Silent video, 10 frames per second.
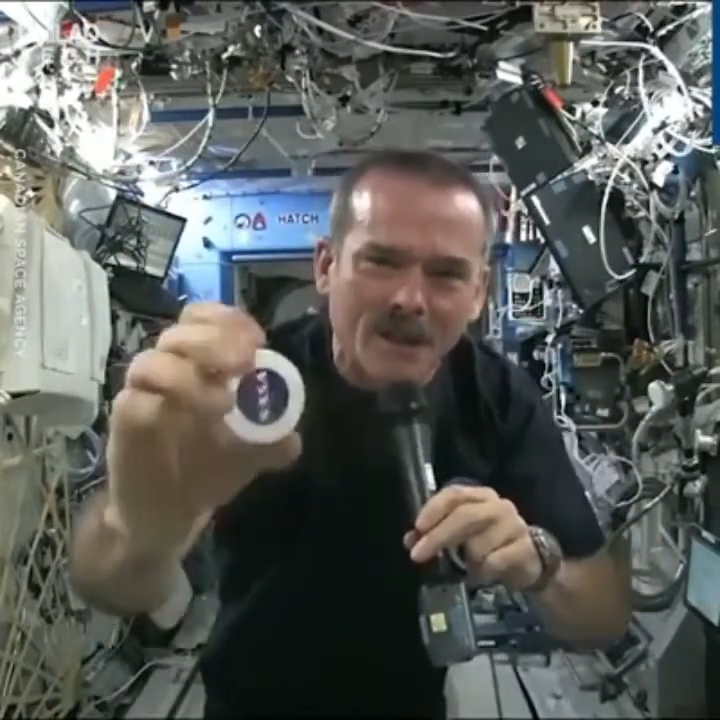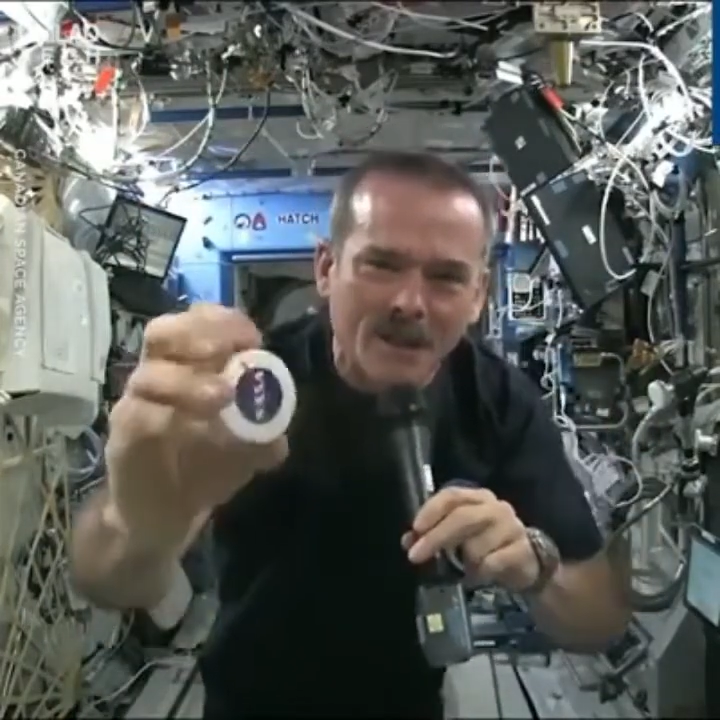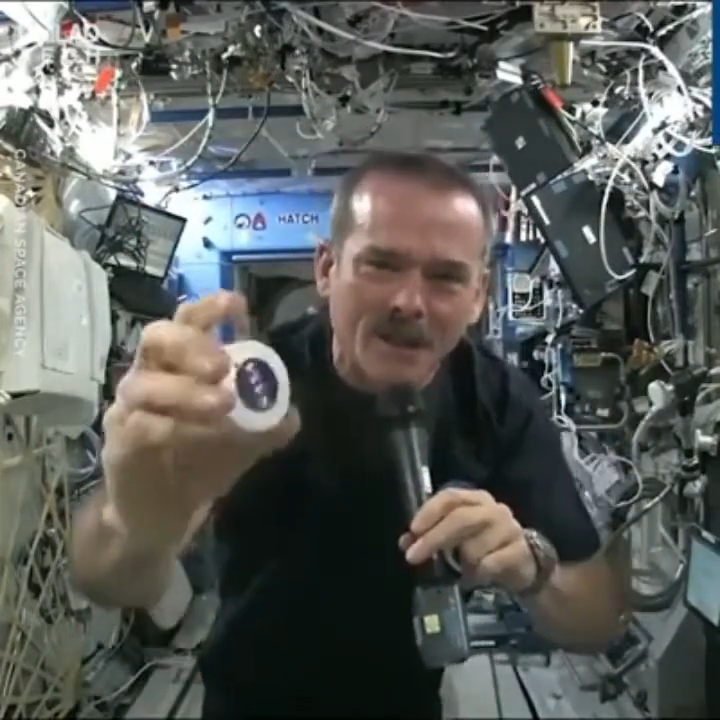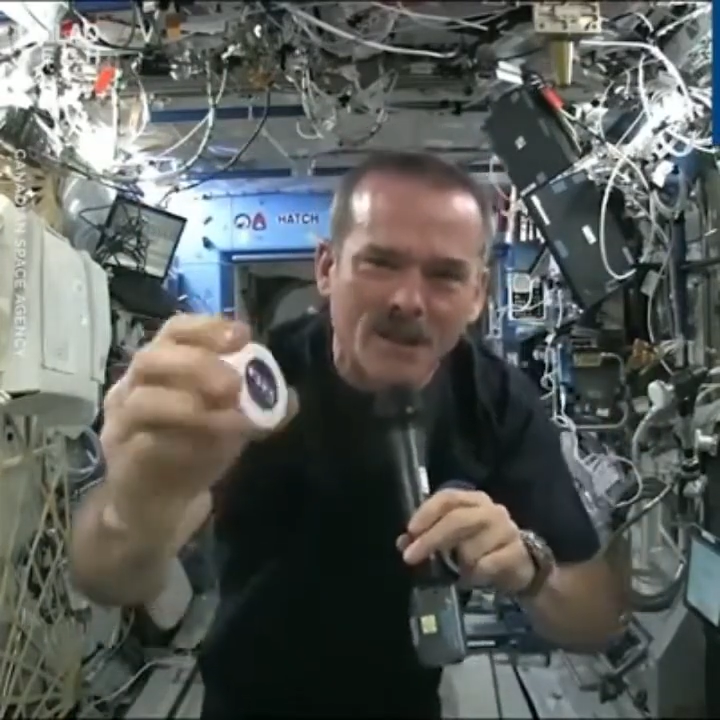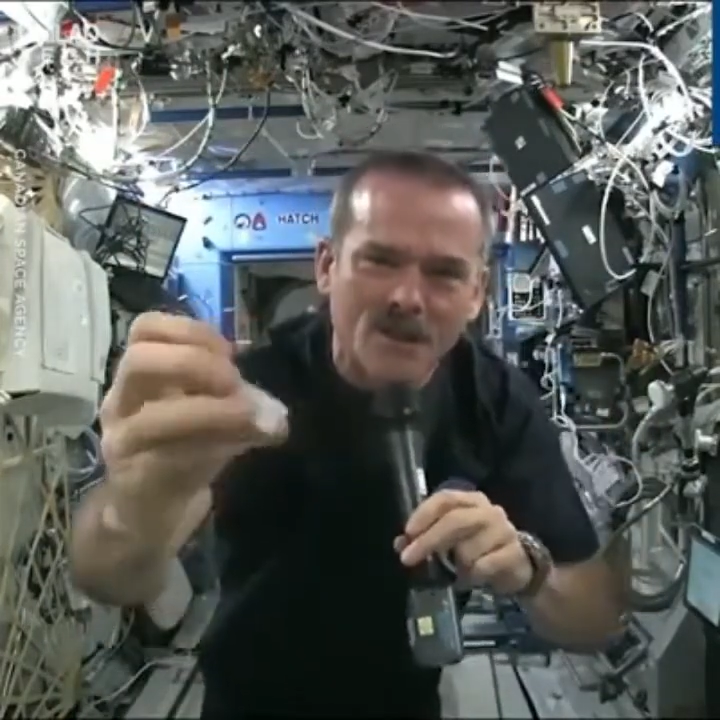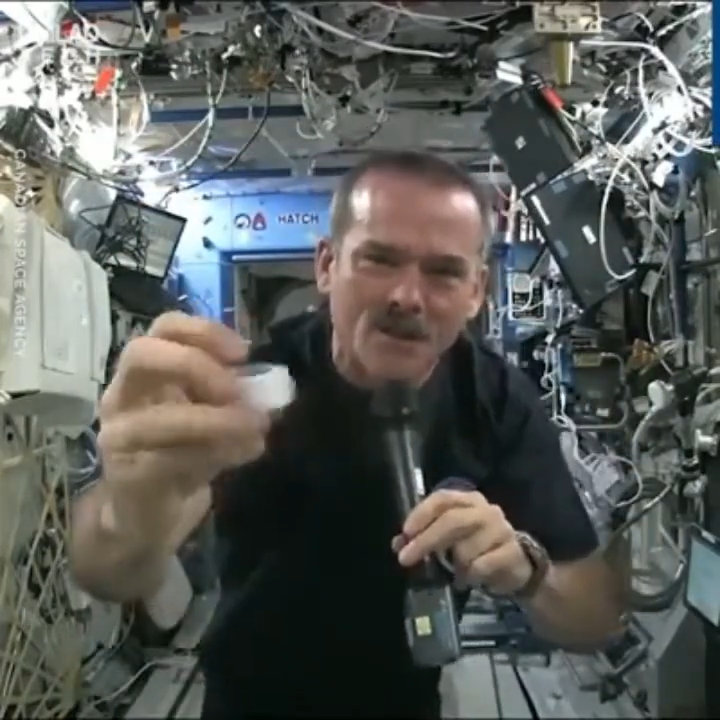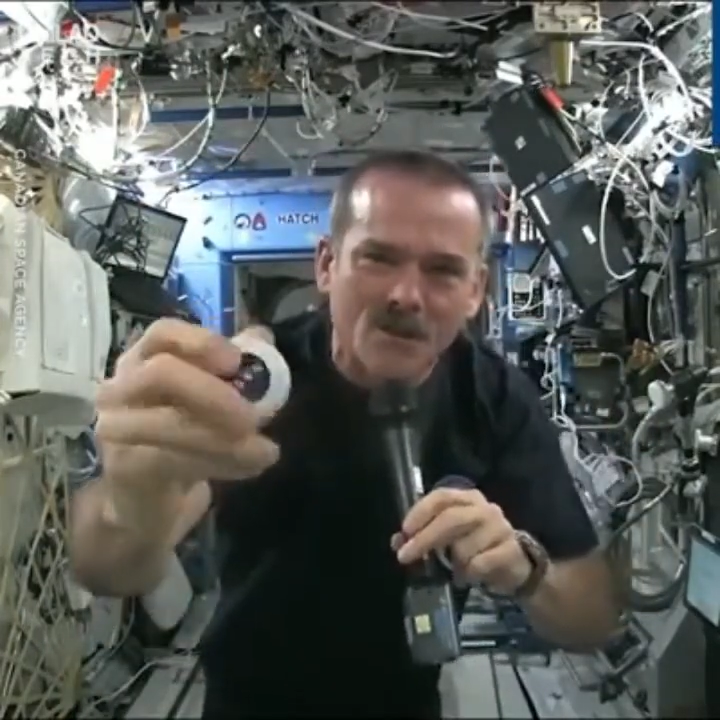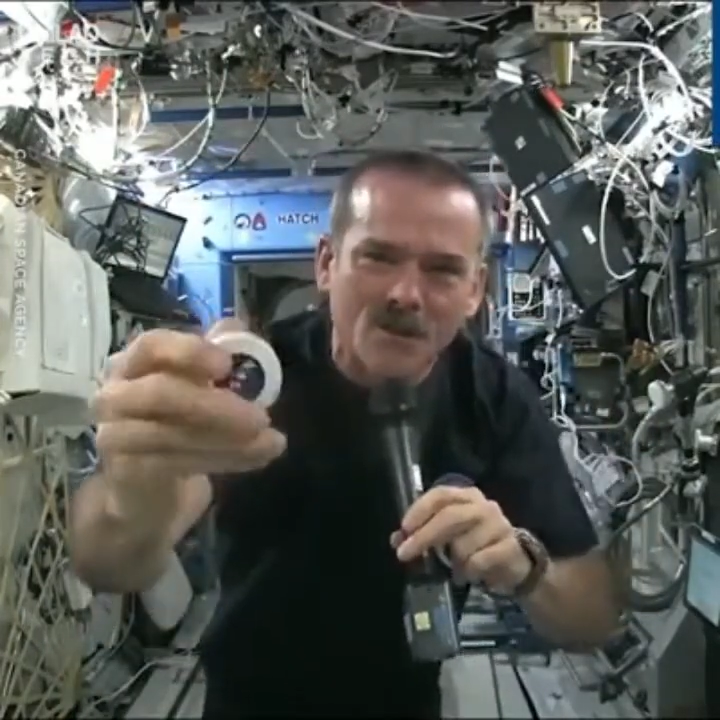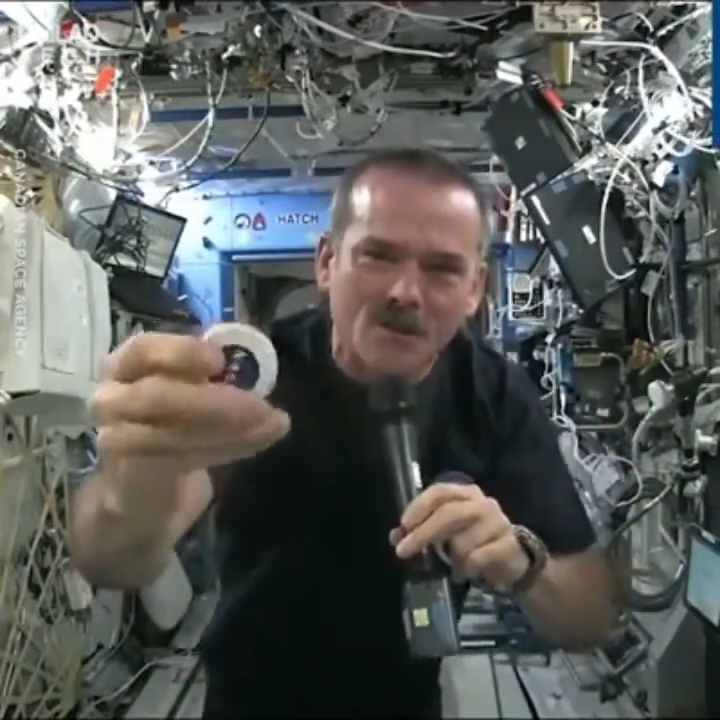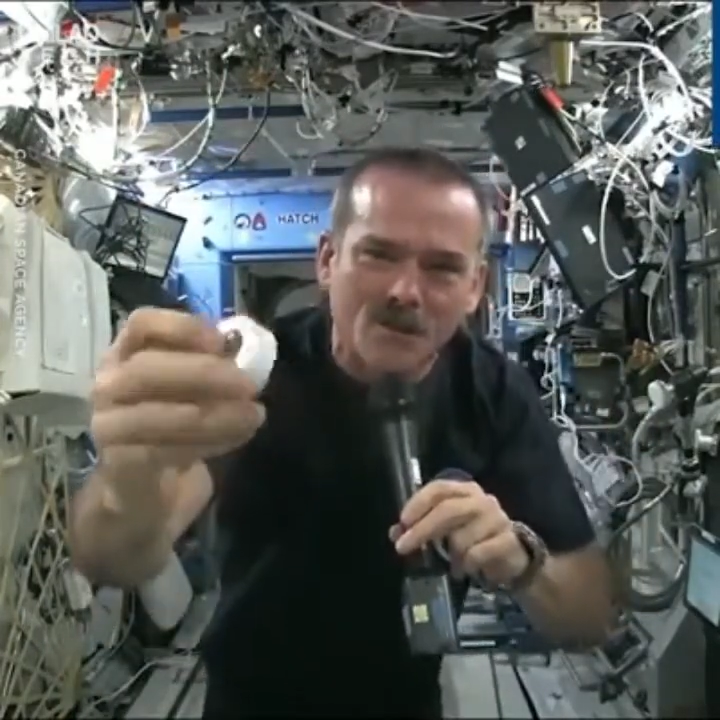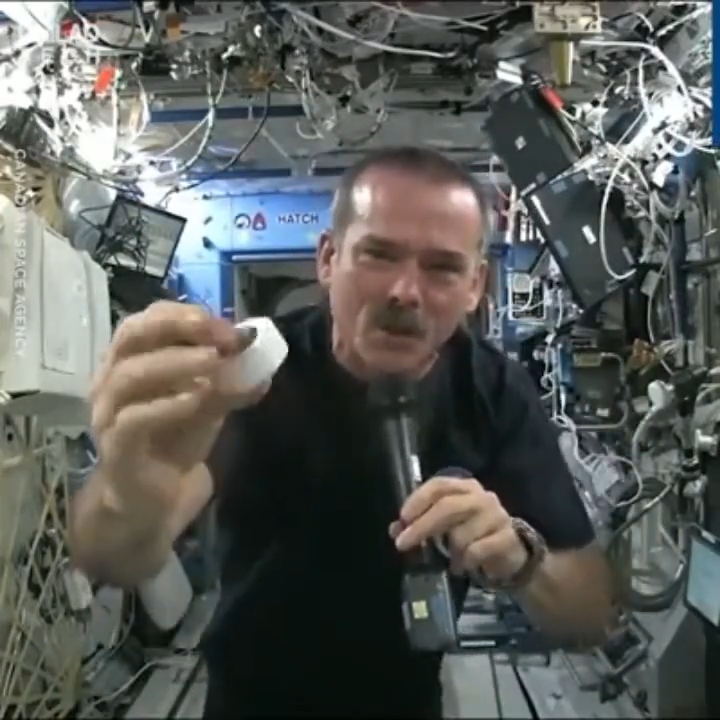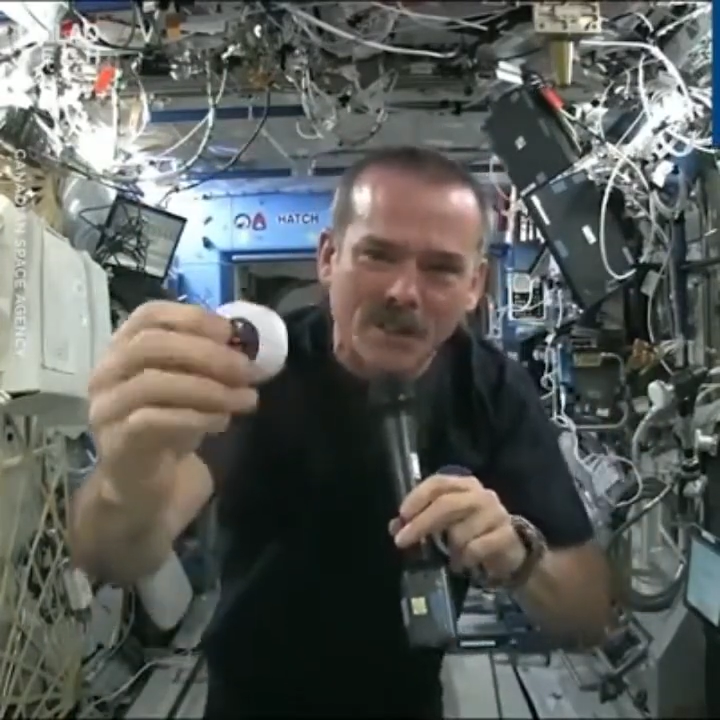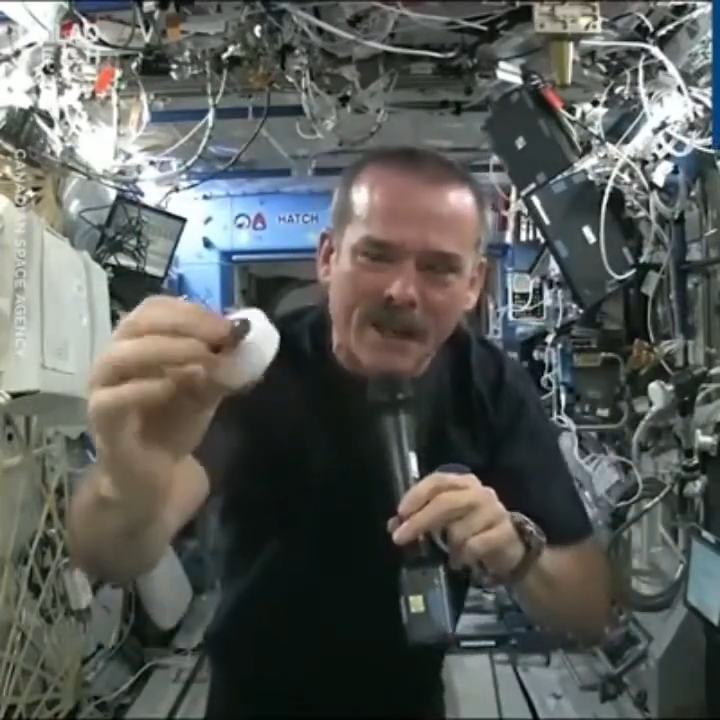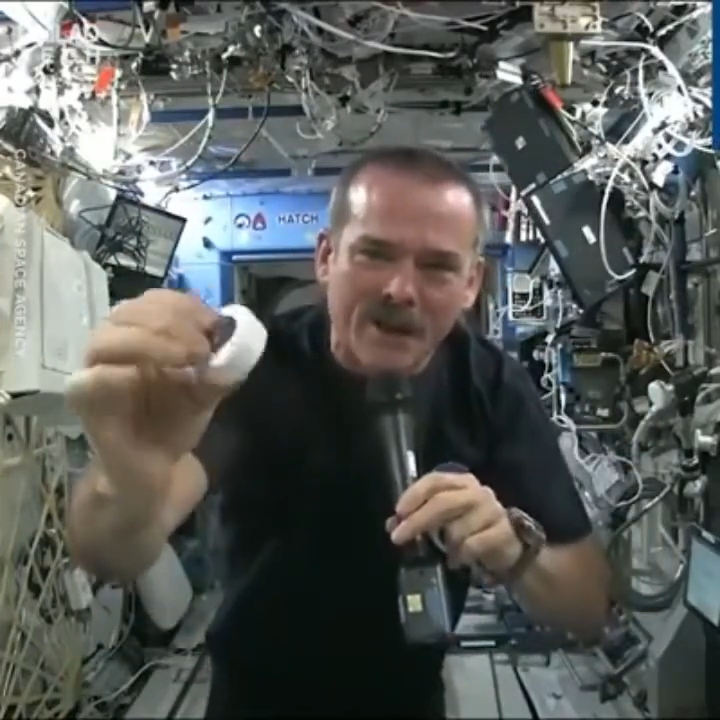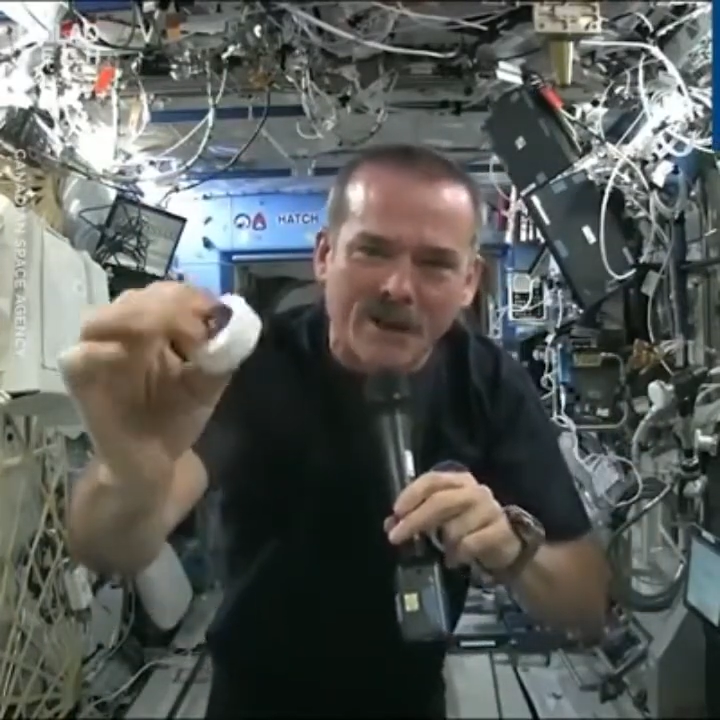It's
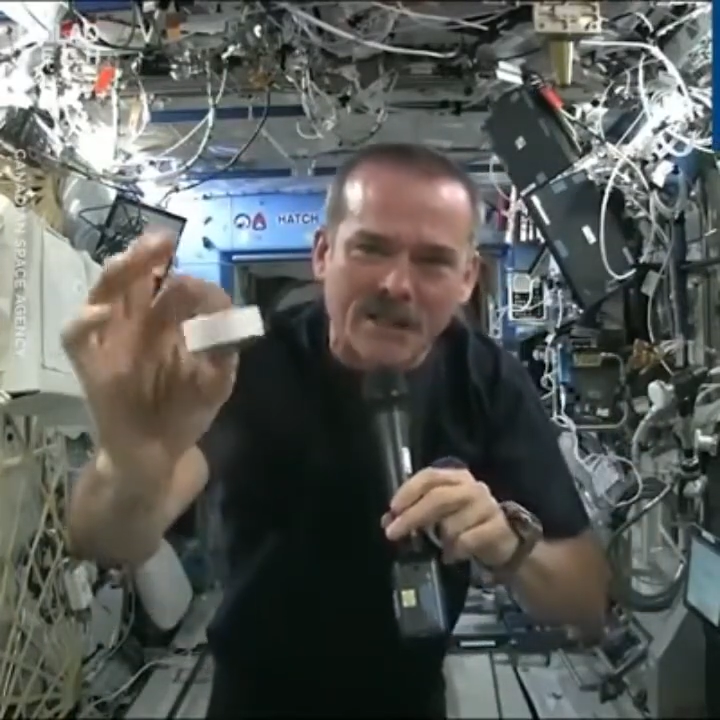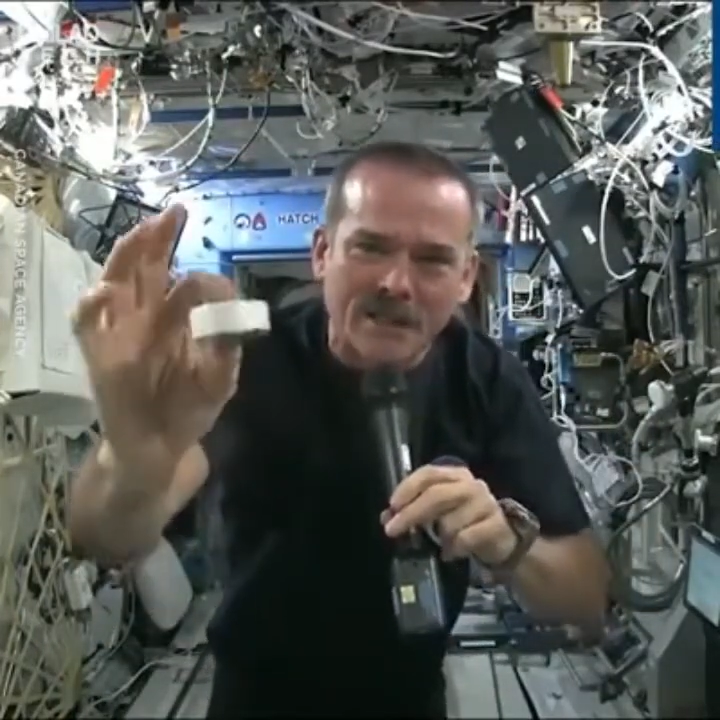put down into